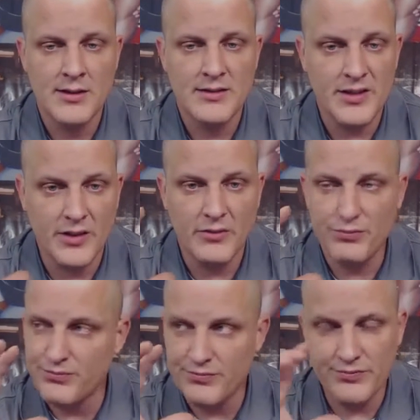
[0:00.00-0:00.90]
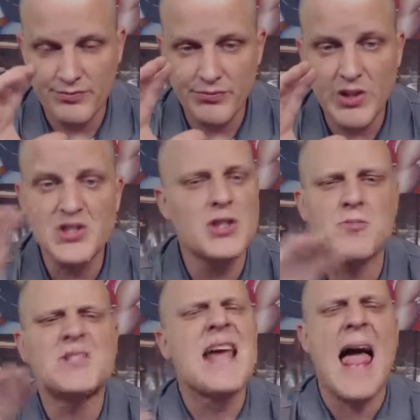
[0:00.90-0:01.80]
So let's just
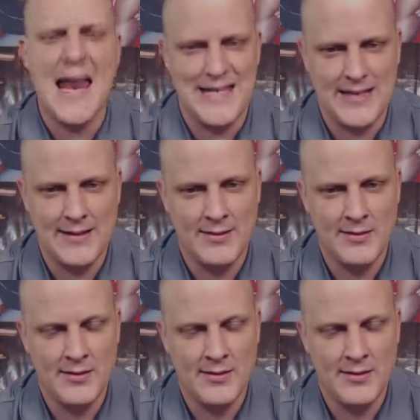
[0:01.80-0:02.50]
pretend.